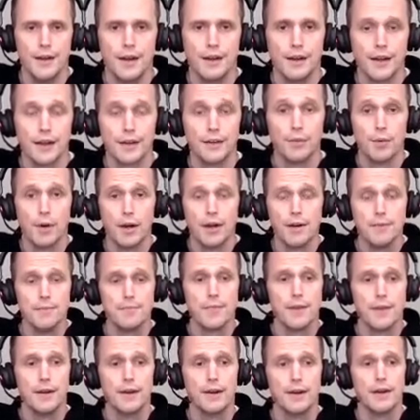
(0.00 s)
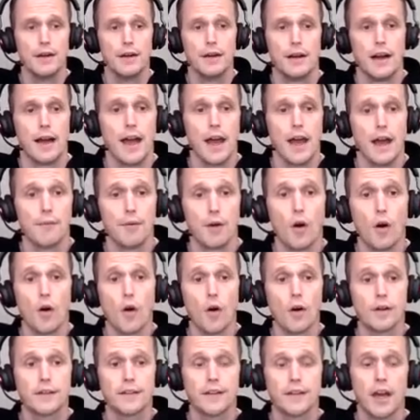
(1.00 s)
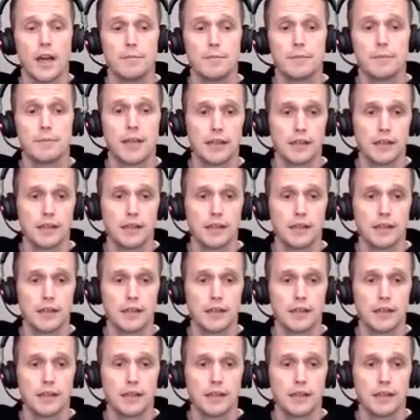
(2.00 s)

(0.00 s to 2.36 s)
Another one, I have a hard time